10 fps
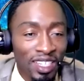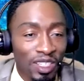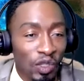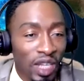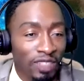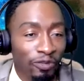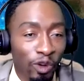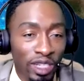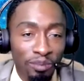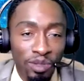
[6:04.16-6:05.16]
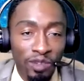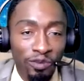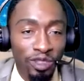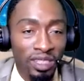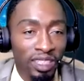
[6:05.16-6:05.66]
So that's for the
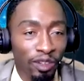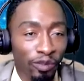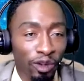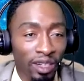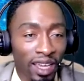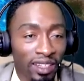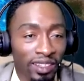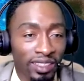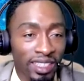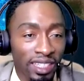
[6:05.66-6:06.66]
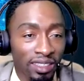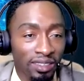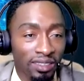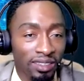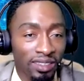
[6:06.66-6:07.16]
beautiful state of Florida. Good deal.
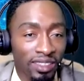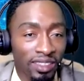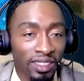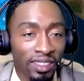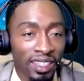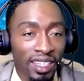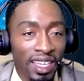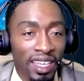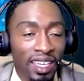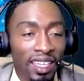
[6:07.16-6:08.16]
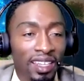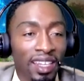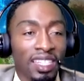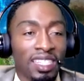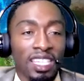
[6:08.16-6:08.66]

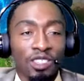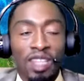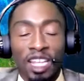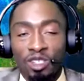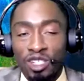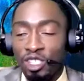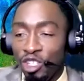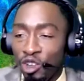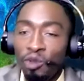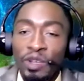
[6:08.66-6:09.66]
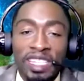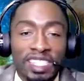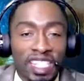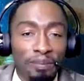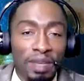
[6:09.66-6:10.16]
Another thing that you need to know,
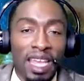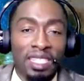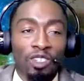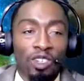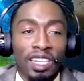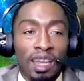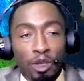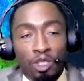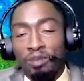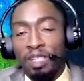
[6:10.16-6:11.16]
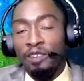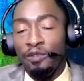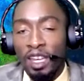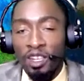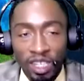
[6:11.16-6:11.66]
reinstatement. That's another numbers you can
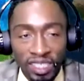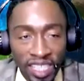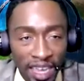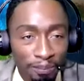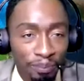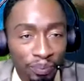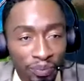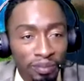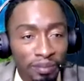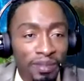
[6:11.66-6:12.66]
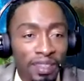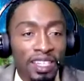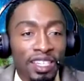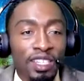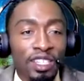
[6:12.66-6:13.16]
find on your exam.
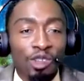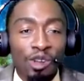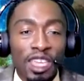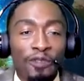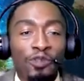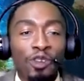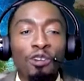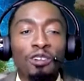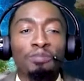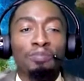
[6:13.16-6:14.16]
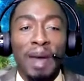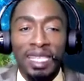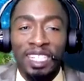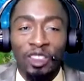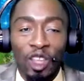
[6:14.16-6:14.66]
So if you
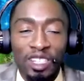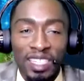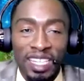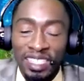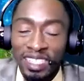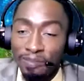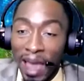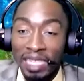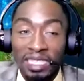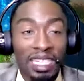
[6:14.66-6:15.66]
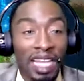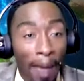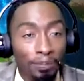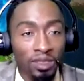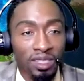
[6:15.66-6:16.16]
pass the 30 days and the policy
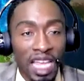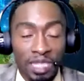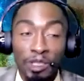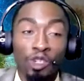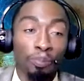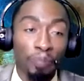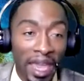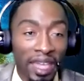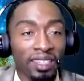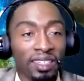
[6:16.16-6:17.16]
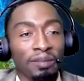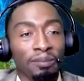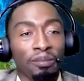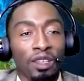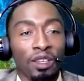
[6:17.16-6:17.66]
lapse, that's mean you don't pay
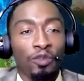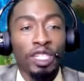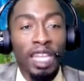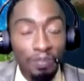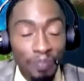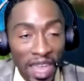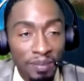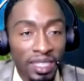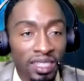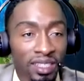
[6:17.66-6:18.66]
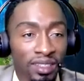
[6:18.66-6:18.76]
for non-payment.